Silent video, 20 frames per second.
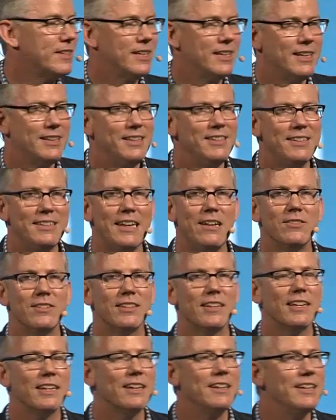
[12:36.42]
And this sounds
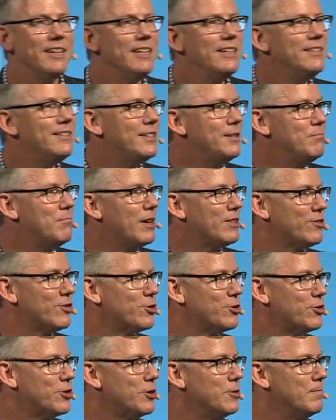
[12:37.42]
like an easy muscle
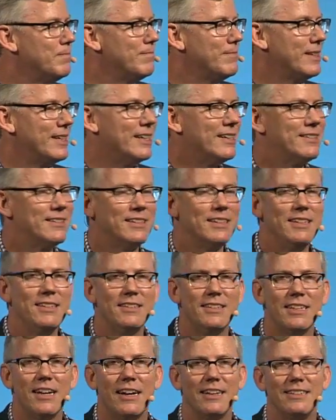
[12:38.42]
group, and it's an
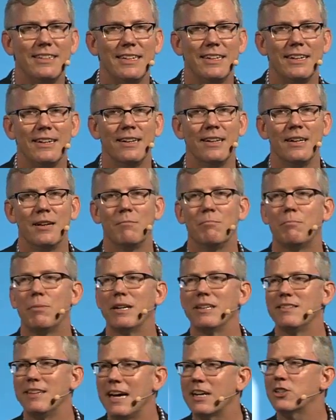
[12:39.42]
easy idea, but
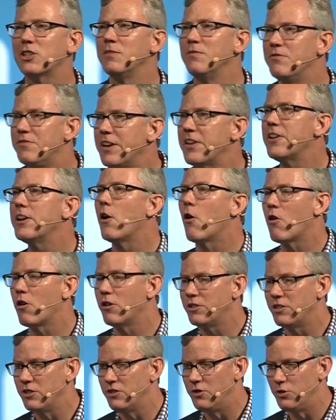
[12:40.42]
it's actually very
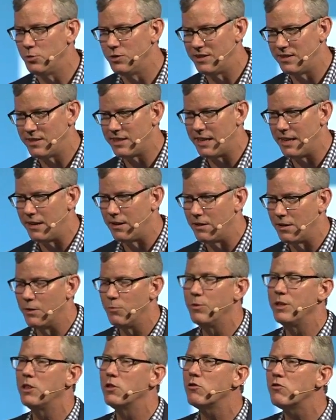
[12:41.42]
hard to do at scale. And
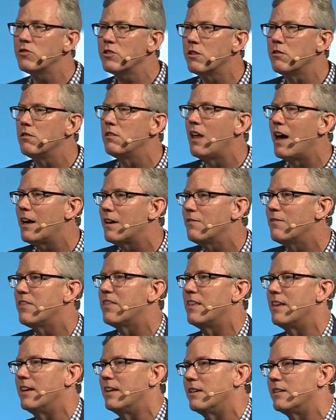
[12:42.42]
we learned a lot of
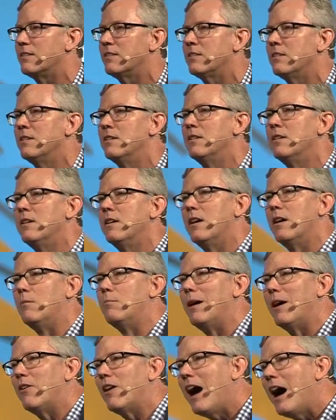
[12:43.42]
things
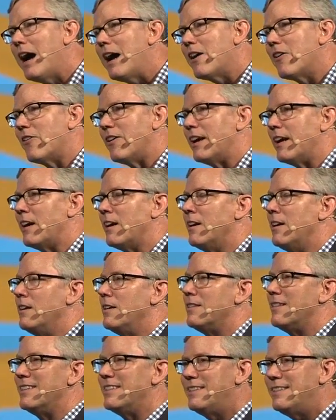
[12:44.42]
about hiring
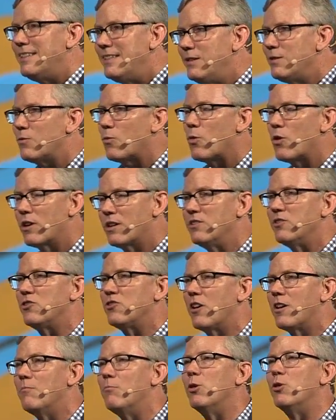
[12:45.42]
that didn't work in
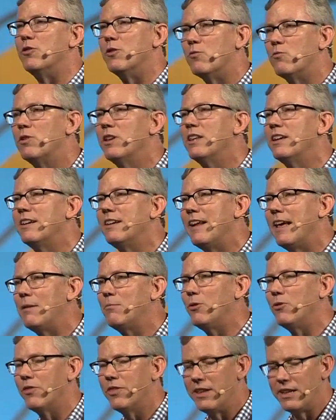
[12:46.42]
startup mode that really
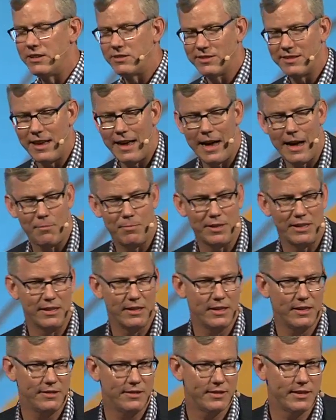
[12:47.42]
enabled things to happen
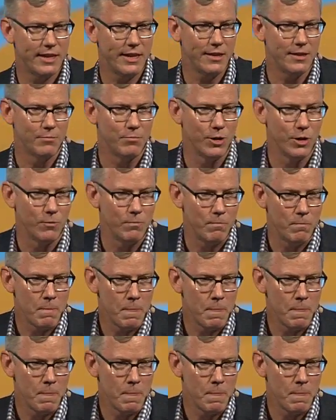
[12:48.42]
in scale-up mode.